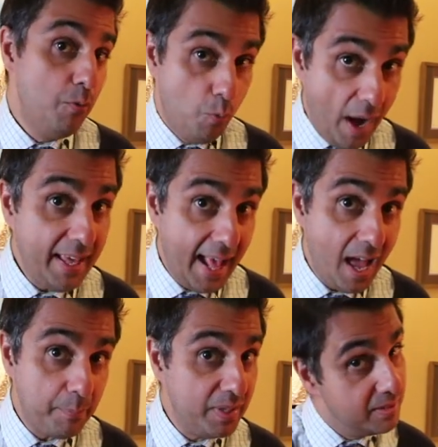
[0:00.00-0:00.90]
when it
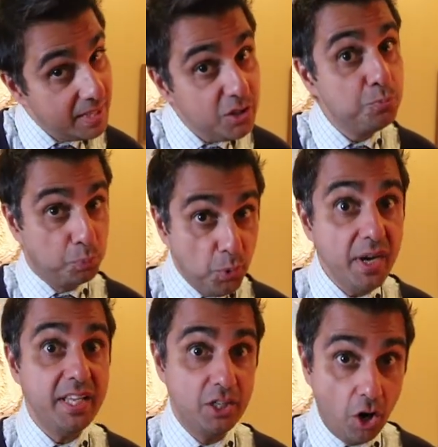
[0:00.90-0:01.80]
happens, it's
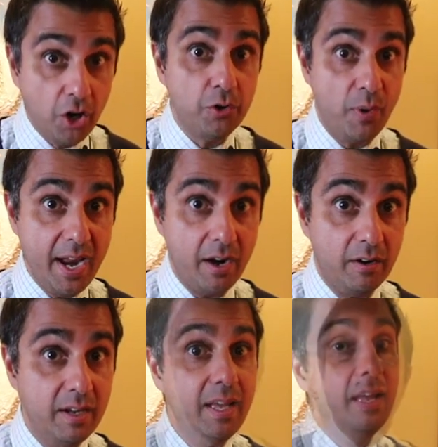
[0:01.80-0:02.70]
pretty darn
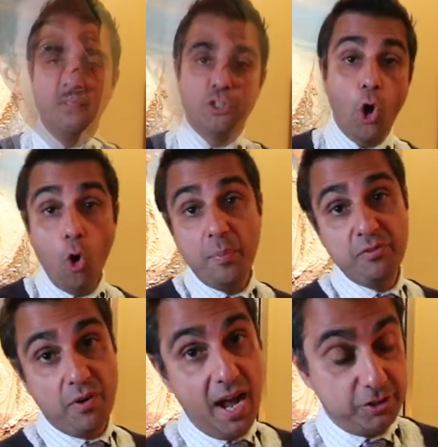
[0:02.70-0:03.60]
rare. So,
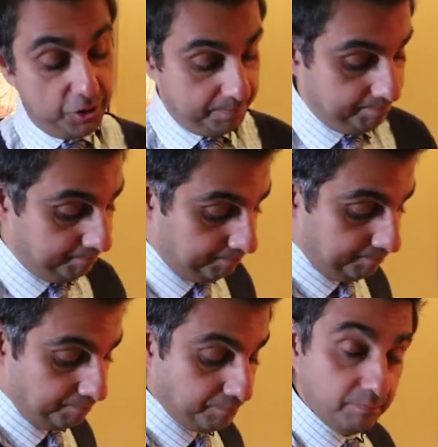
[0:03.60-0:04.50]
open fracture.
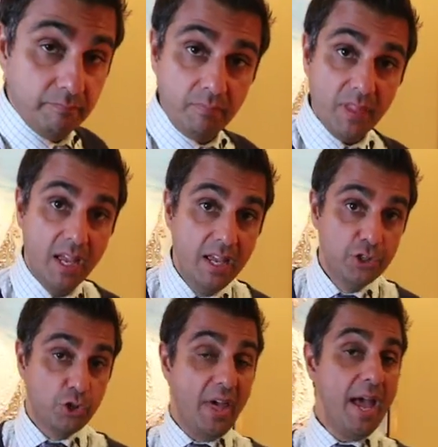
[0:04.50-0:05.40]

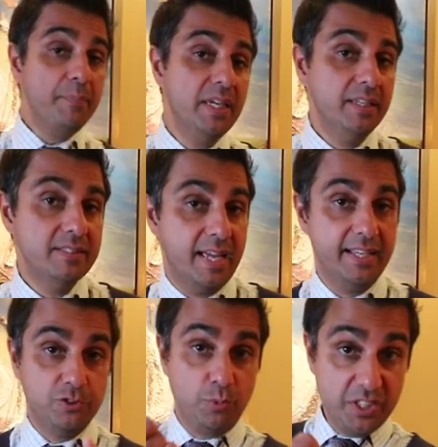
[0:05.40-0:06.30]
So that means that
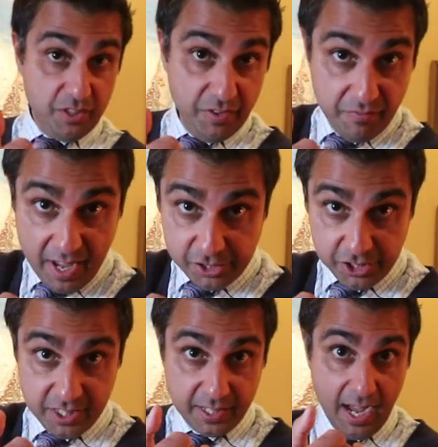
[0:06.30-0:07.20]
his risk of
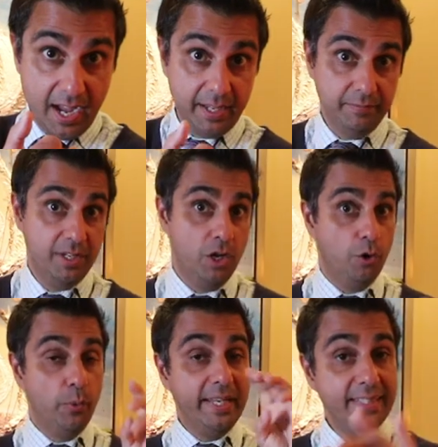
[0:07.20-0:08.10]
infection is high.
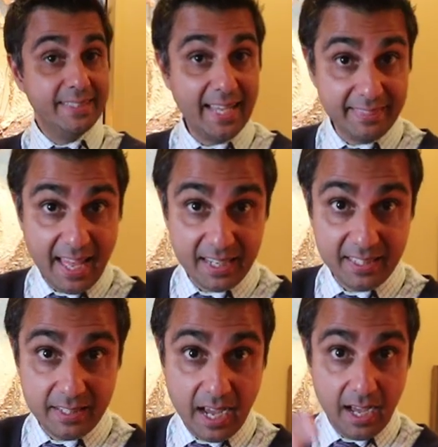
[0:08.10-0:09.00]
We need to get
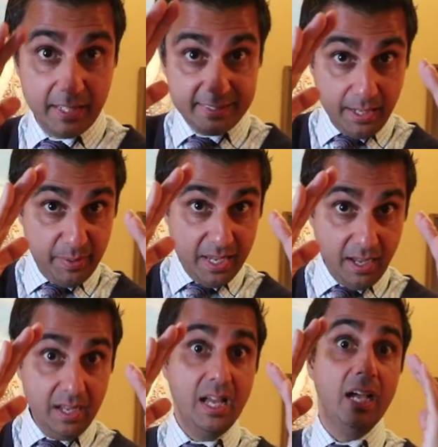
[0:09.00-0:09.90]
that uh, tibia